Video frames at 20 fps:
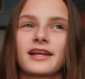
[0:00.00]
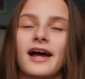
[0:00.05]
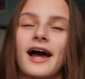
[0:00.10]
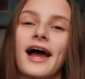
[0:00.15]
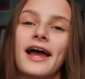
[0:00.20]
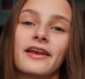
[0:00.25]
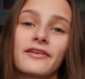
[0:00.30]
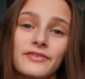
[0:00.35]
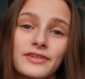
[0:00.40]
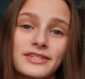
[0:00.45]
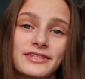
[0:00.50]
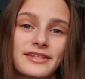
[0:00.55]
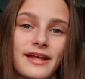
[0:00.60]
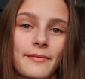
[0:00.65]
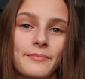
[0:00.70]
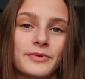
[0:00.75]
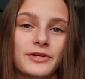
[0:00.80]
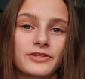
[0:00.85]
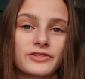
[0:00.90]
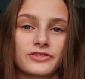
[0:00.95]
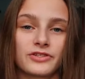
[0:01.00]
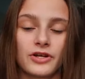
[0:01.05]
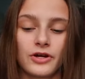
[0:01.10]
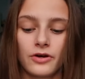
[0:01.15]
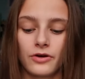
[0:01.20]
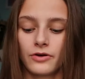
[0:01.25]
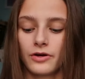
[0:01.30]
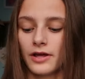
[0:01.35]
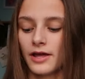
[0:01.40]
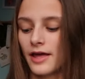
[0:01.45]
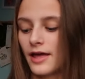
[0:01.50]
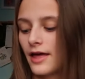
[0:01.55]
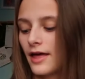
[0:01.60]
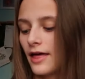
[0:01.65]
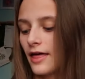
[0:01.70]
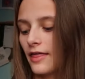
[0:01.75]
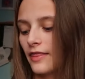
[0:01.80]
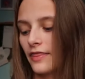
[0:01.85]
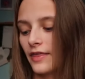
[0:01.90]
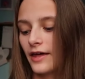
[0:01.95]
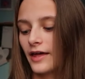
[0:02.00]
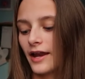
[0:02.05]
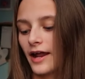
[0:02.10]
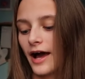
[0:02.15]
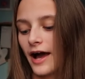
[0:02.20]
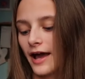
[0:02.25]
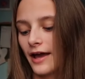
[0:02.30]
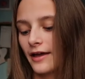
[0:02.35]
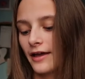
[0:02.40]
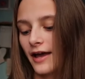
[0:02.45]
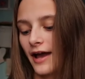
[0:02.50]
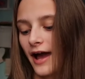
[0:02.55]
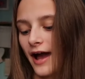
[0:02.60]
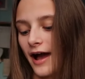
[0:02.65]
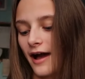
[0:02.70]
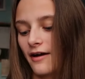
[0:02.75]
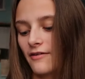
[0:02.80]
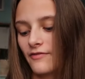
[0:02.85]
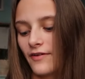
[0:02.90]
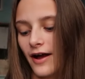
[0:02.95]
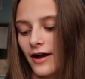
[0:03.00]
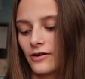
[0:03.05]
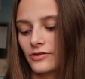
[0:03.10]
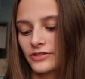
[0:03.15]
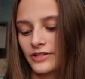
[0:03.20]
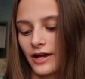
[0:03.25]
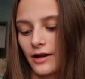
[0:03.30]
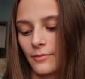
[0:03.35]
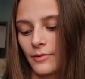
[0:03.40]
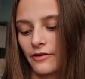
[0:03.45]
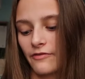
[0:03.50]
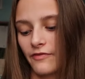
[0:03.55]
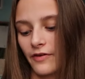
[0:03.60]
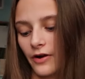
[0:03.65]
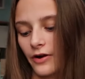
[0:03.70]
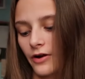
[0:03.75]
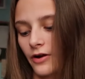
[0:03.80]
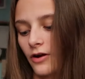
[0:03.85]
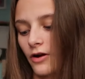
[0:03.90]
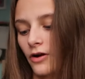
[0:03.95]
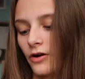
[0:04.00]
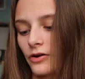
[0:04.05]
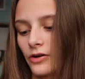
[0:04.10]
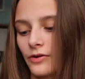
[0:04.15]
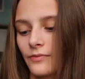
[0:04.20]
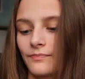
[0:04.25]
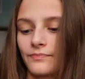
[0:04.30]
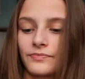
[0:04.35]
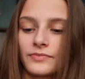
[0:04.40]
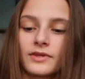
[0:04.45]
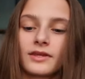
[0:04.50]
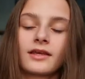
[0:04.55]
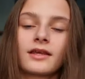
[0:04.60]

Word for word: kind of a stepping stone that I have outside my fairy garden